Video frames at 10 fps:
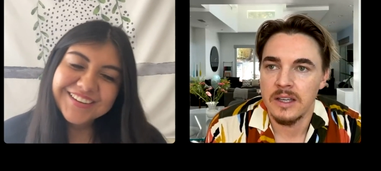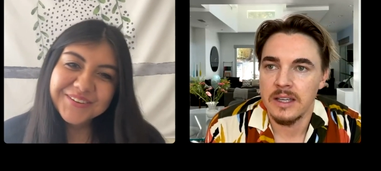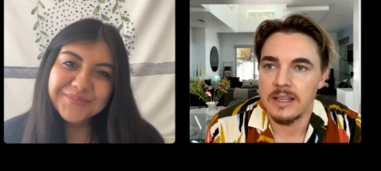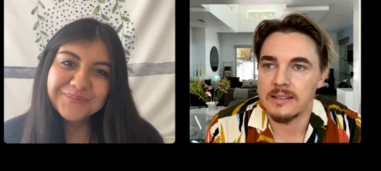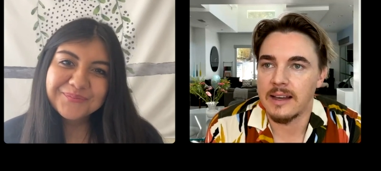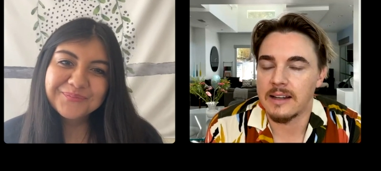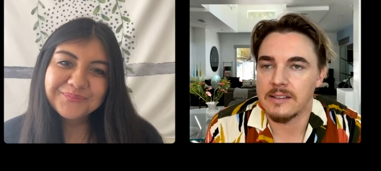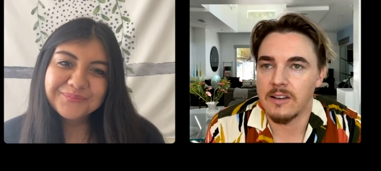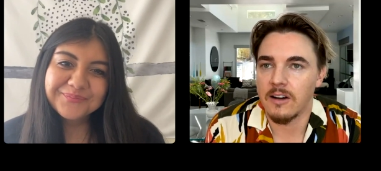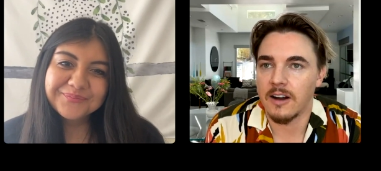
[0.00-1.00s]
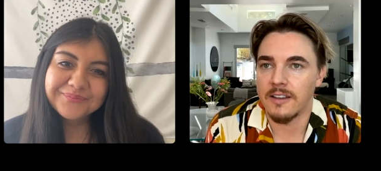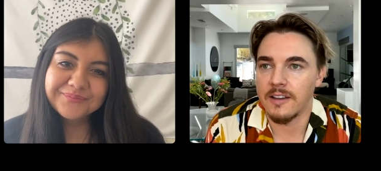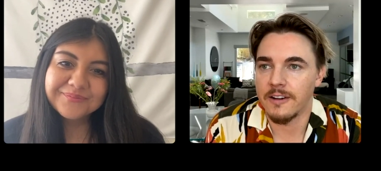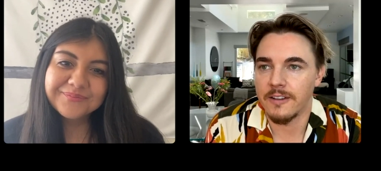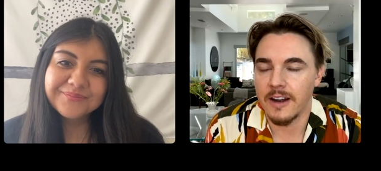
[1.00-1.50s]
Speaker 1: he's got a song on
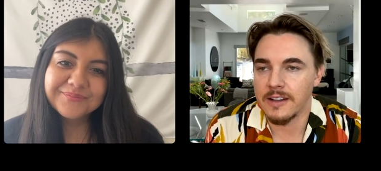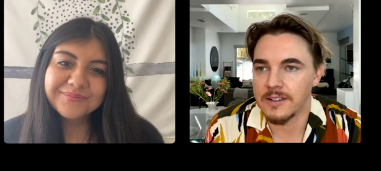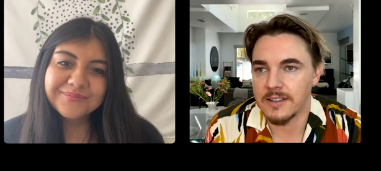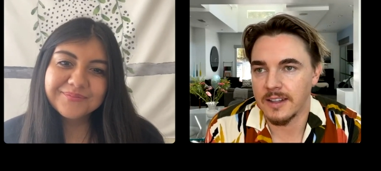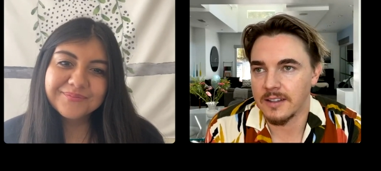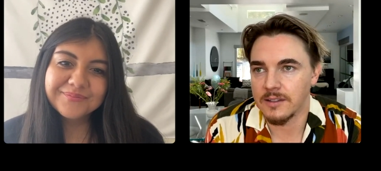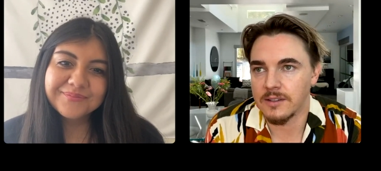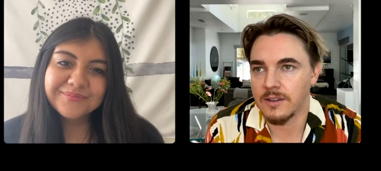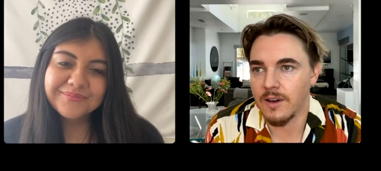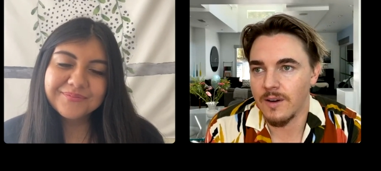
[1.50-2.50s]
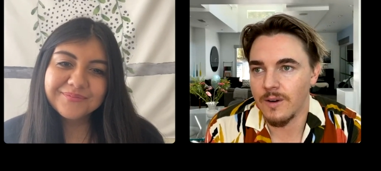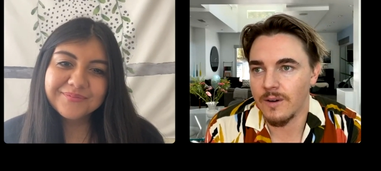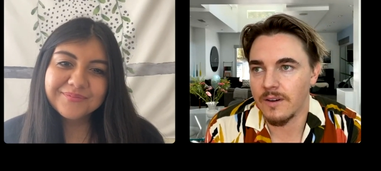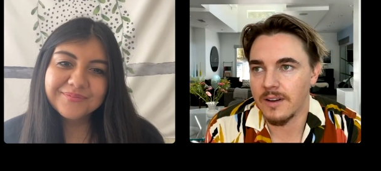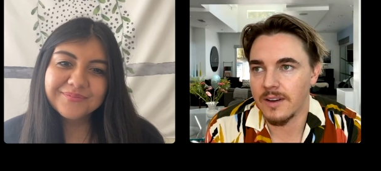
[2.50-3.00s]
there that I just think is
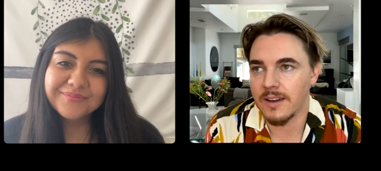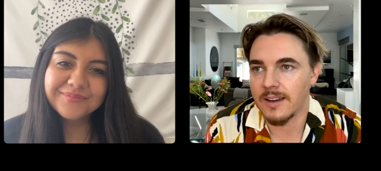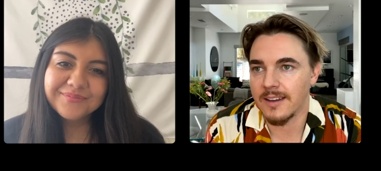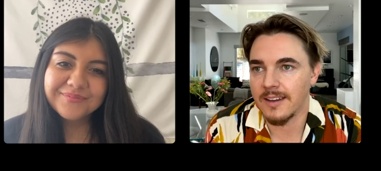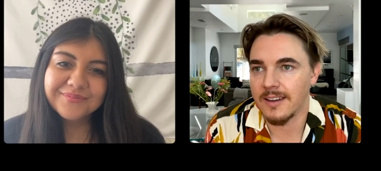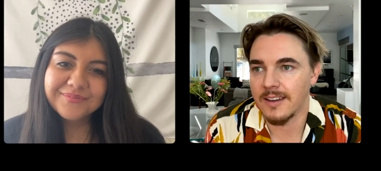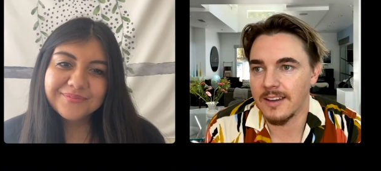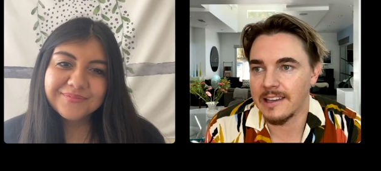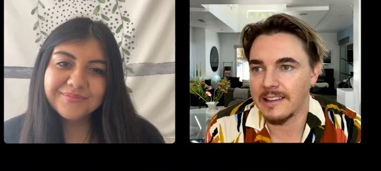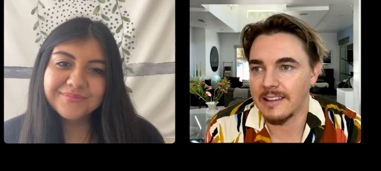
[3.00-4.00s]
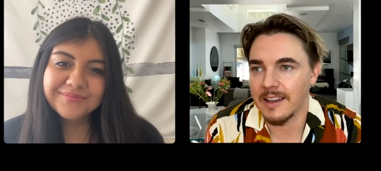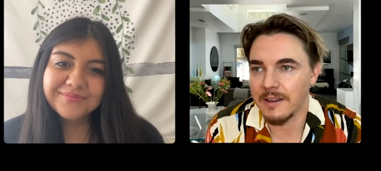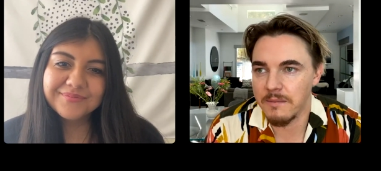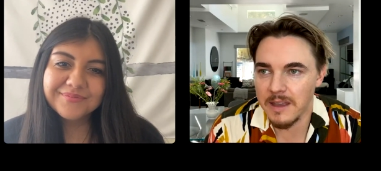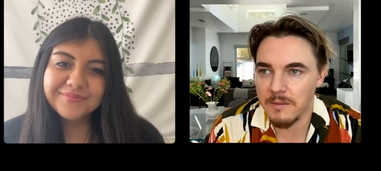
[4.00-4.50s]
so... It,
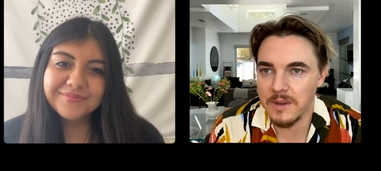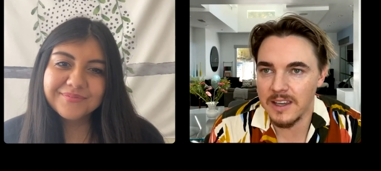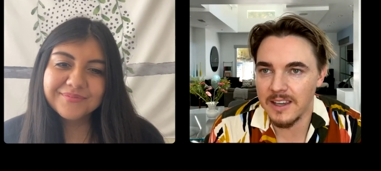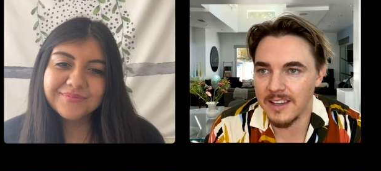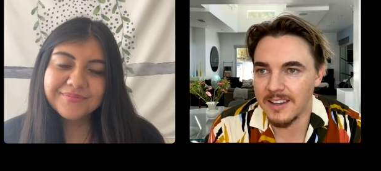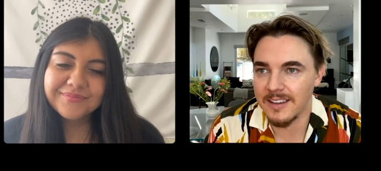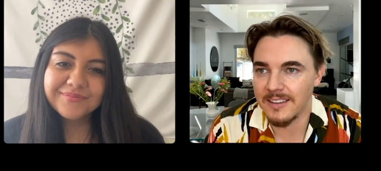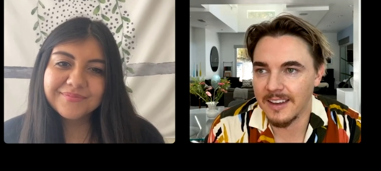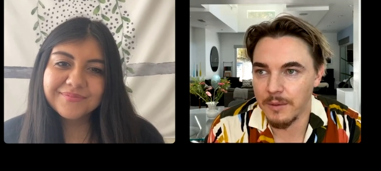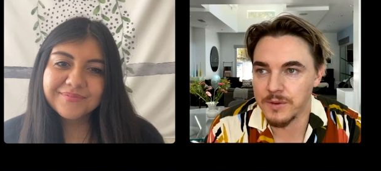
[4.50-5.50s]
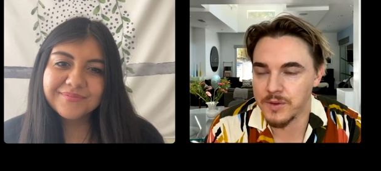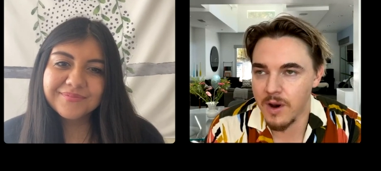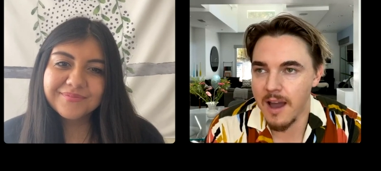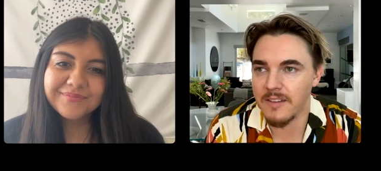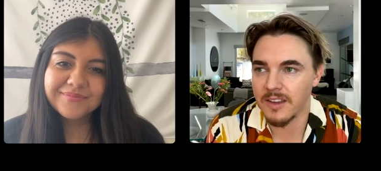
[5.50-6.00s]
made me... I was
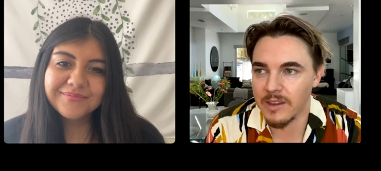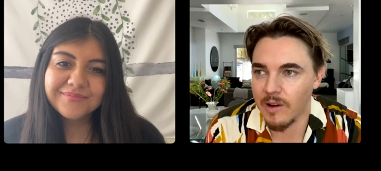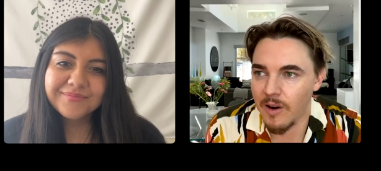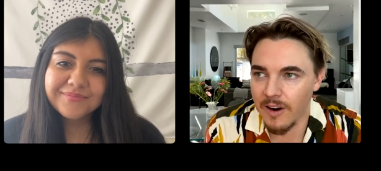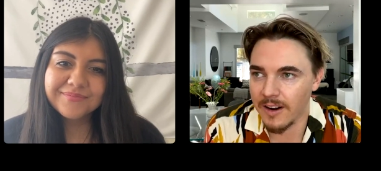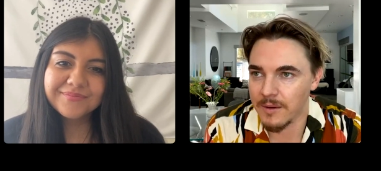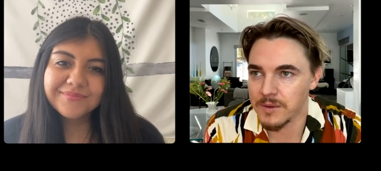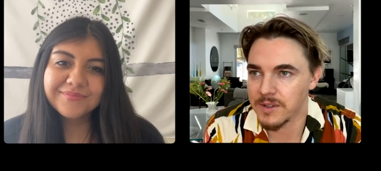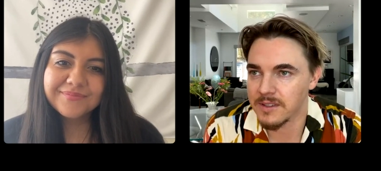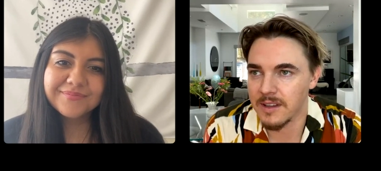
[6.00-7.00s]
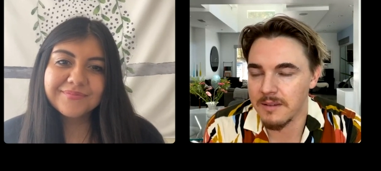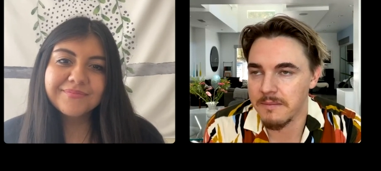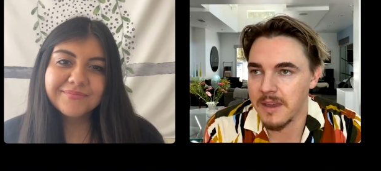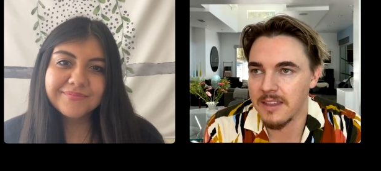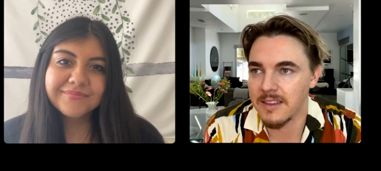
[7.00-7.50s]
driving in the car, and I was just
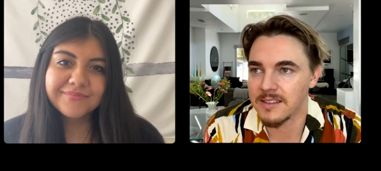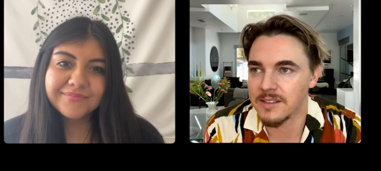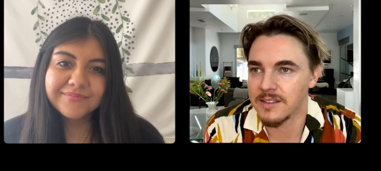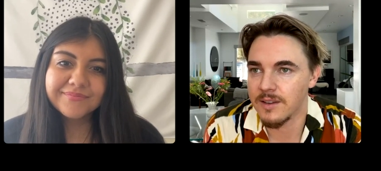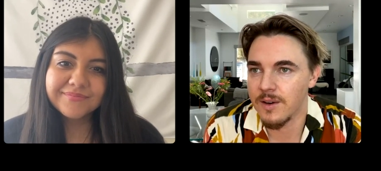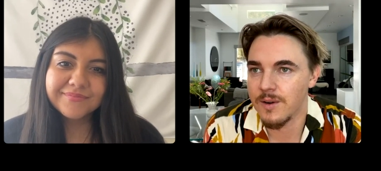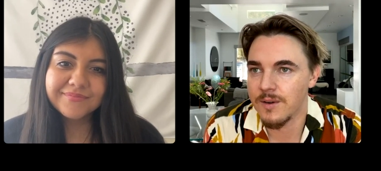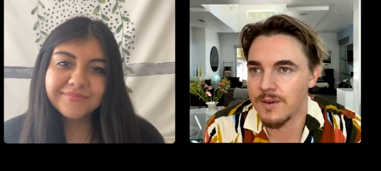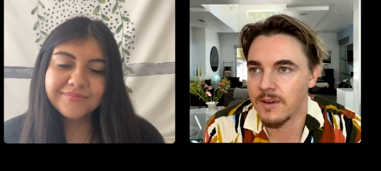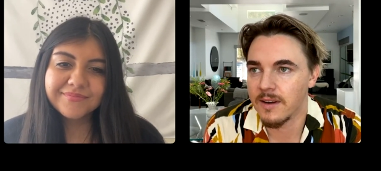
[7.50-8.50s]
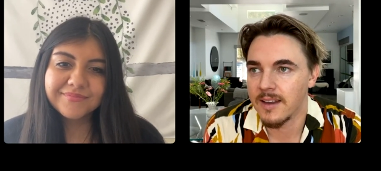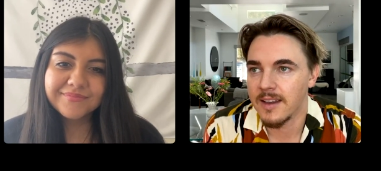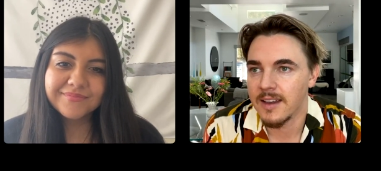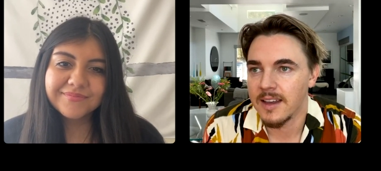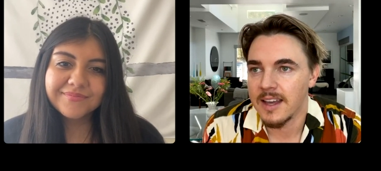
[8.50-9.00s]
man, this is so...
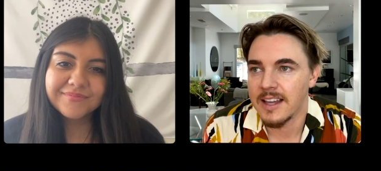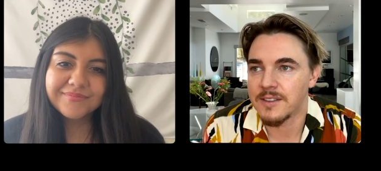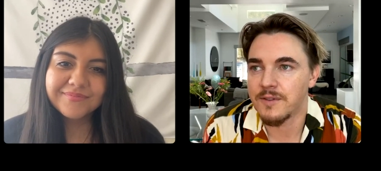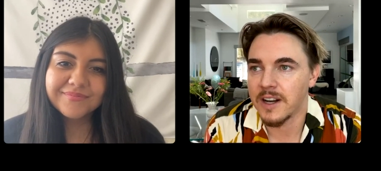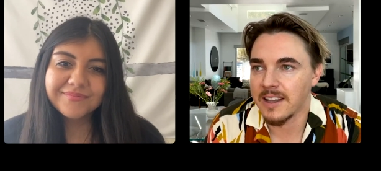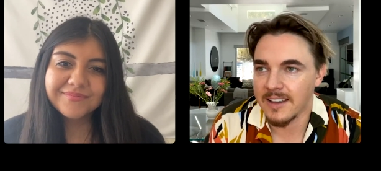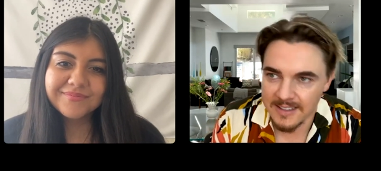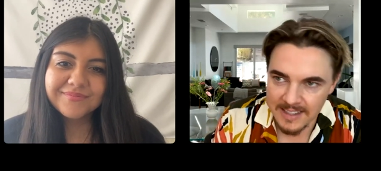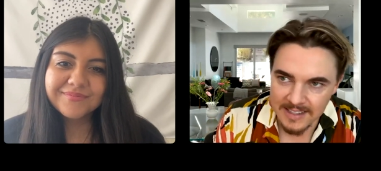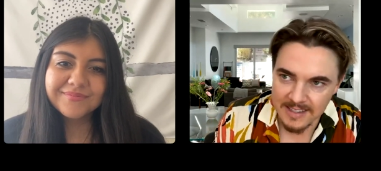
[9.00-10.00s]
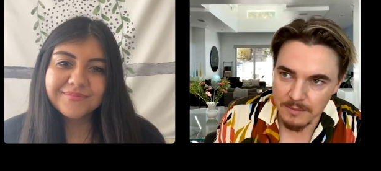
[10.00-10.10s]
It's funny because he's